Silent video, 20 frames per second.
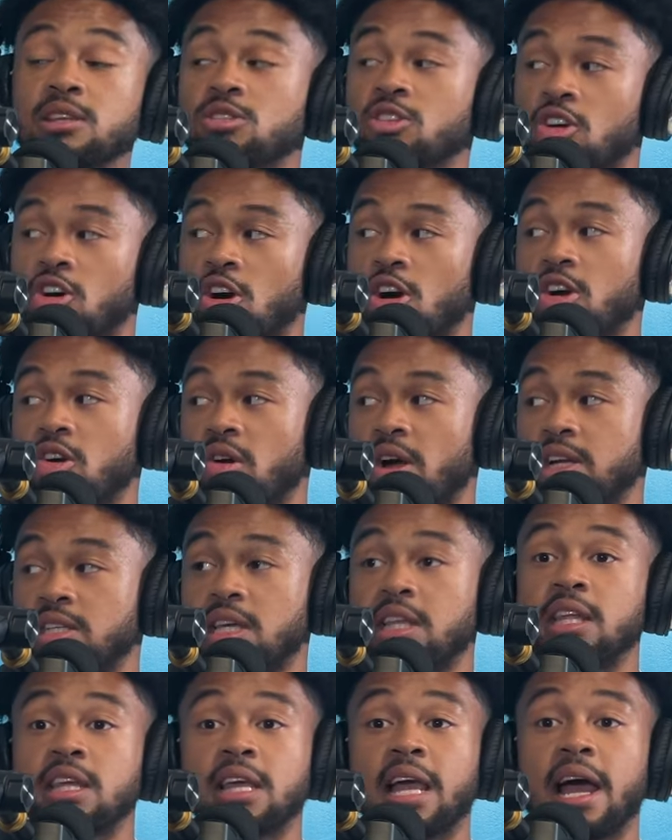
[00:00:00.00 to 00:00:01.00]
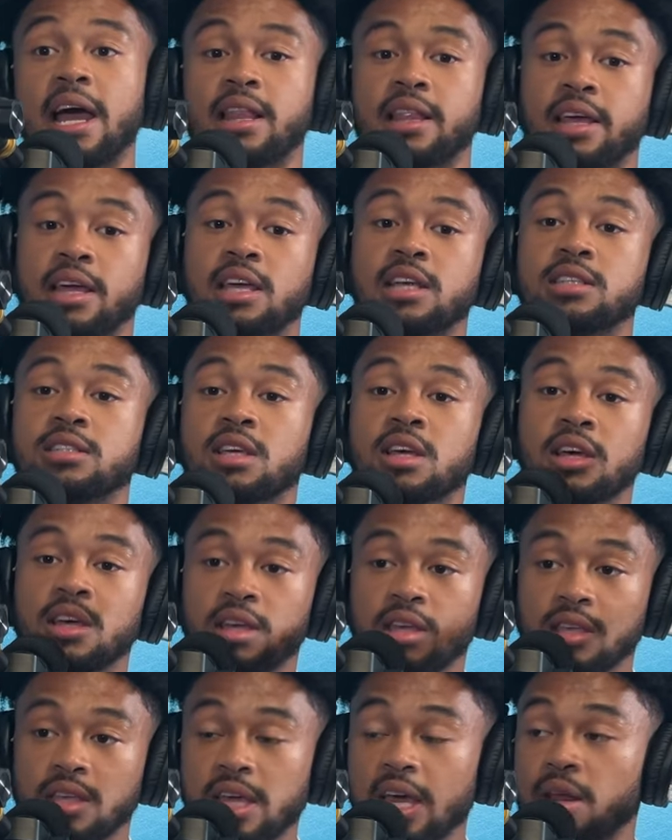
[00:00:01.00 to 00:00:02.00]
into a car crash and he got like his
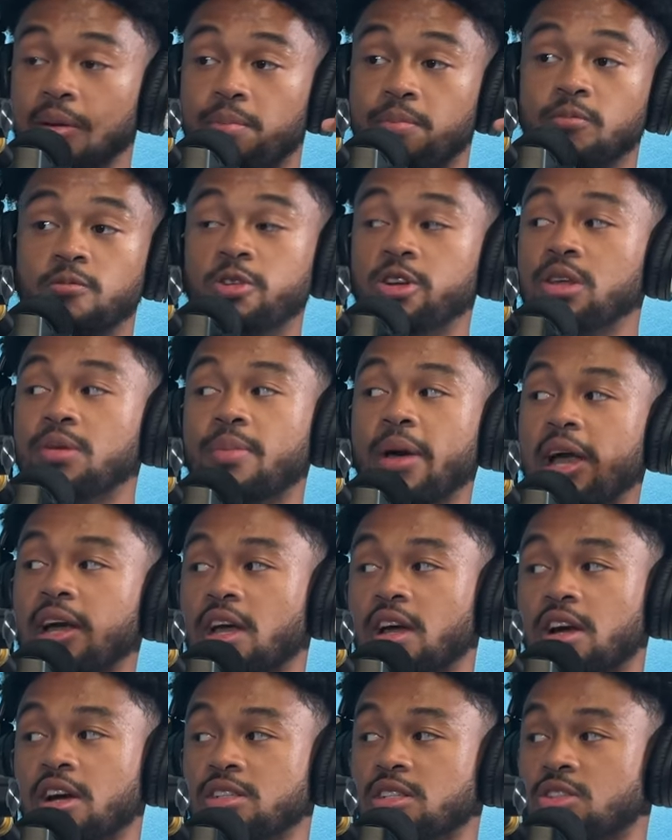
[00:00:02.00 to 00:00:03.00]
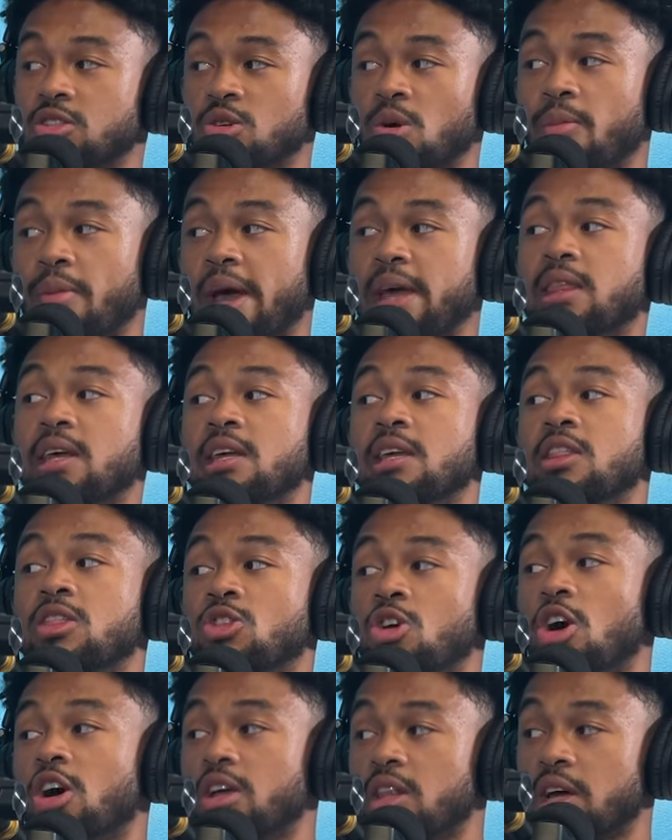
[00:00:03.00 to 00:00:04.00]
he had a really bad concussion so bad that he
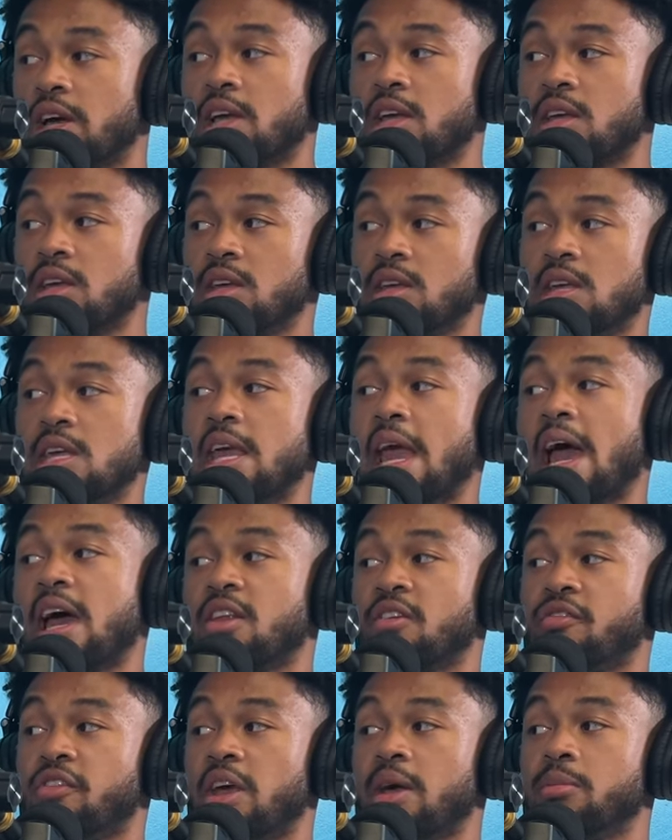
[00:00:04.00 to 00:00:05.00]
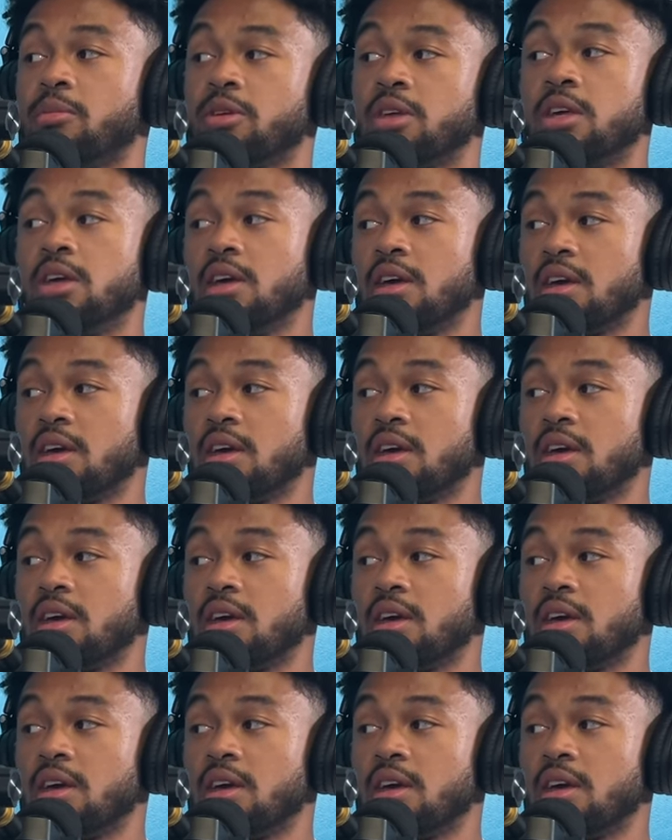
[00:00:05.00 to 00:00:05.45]
thought like he had a family